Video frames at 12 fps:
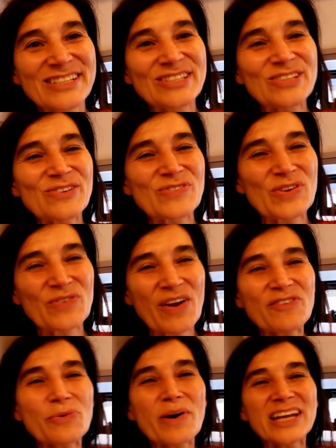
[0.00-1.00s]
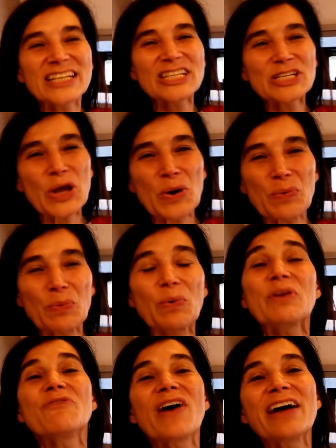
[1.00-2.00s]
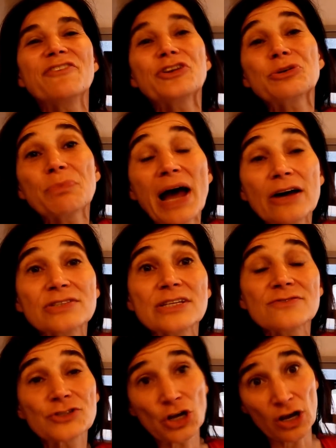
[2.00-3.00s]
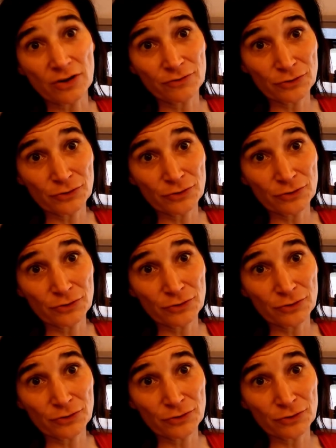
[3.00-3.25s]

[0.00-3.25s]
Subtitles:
So if you've ever wanted to know what 500 pounds of dog